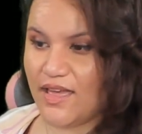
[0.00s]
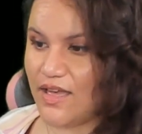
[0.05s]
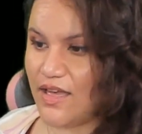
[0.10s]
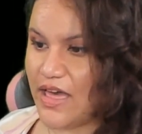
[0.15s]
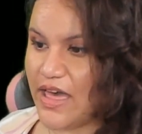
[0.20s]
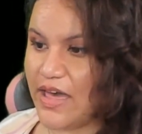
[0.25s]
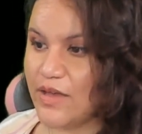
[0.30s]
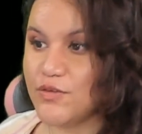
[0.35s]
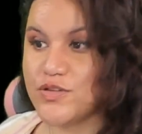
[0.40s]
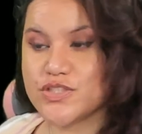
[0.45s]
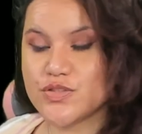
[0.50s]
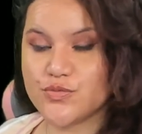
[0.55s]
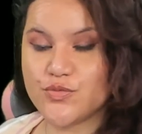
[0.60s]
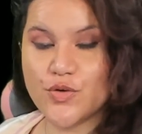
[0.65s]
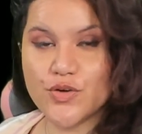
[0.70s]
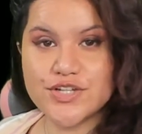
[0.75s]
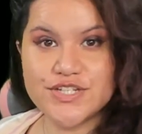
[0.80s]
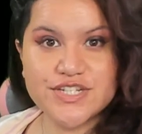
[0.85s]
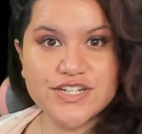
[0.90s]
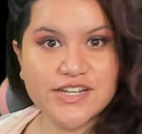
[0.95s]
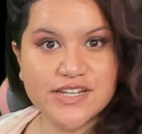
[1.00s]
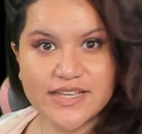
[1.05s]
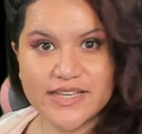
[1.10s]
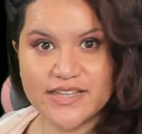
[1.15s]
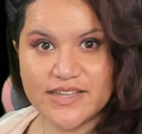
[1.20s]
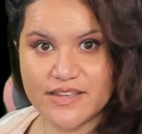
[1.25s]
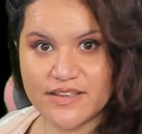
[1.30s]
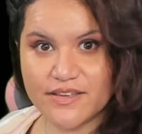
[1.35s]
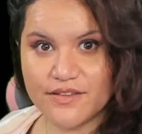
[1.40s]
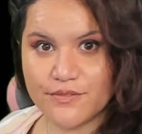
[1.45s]
I was fortunate
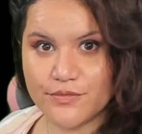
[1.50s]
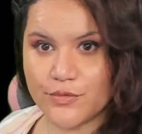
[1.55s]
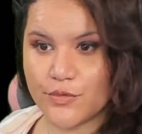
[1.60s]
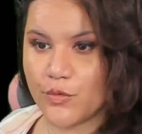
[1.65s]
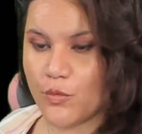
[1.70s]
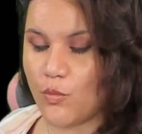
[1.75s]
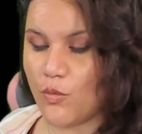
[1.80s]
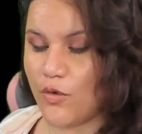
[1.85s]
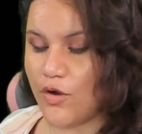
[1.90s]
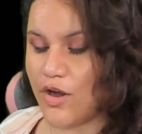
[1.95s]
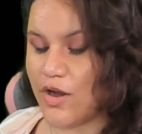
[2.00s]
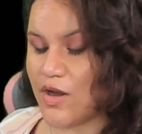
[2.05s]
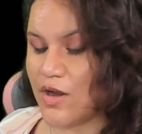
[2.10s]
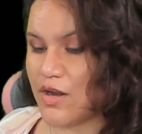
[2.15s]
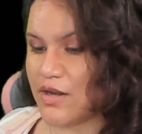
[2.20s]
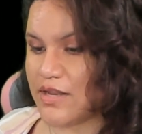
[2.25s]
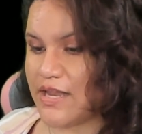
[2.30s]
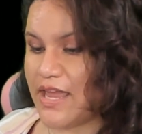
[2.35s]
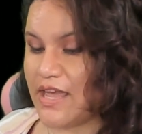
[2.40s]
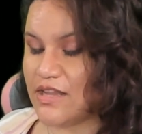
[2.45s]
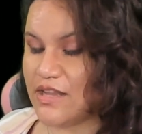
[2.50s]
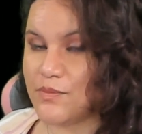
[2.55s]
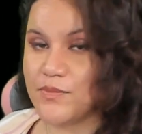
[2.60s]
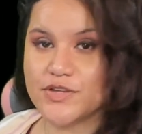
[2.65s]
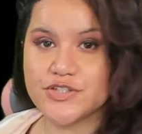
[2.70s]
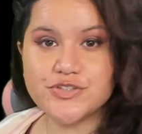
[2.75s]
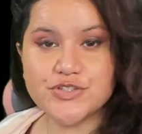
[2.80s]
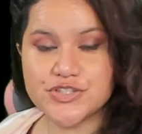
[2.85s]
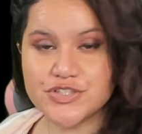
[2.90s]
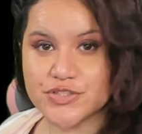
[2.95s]
enough where the
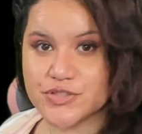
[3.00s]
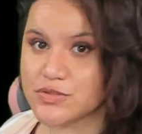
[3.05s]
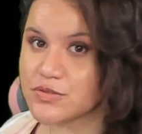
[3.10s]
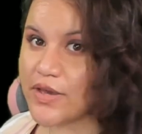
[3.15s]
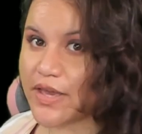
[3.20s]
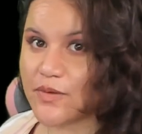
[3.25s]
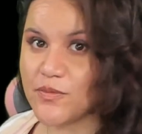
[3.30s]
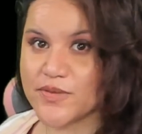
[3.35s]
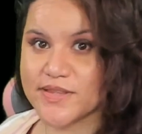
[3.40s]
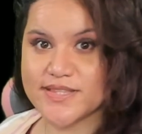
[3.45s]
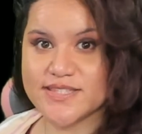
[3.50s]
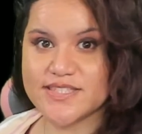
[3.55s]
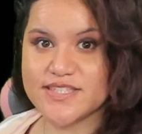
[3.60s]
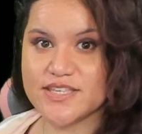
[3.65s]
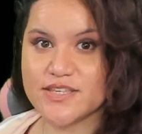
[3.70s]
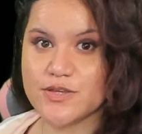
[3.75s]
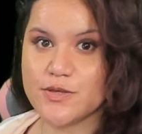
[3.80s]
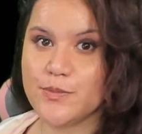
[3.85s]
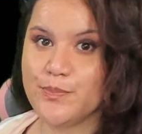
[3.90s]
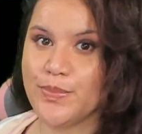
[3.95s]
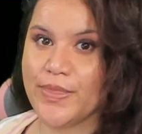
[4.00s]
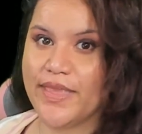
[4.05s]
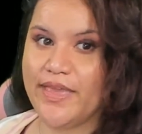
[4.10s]
elementary school I went to,